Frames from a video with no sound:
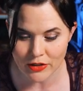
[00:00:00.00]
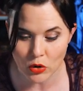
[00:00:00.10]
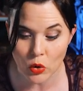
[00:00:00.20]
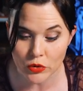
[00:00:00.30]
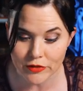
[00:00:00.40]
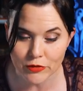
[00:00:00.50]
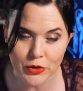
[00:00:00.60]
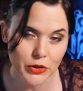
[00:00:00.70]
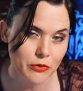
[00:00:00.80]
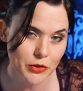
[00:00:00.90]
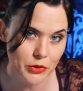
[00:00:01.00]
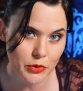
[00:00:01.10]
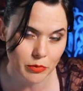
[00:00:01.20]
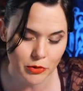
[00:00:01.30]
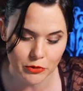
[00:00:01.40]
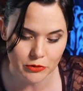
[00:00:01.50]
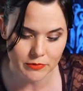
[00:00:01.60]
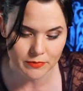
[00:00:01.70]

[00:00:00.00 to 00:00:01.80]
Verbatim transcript: They'll hold them for you to approve.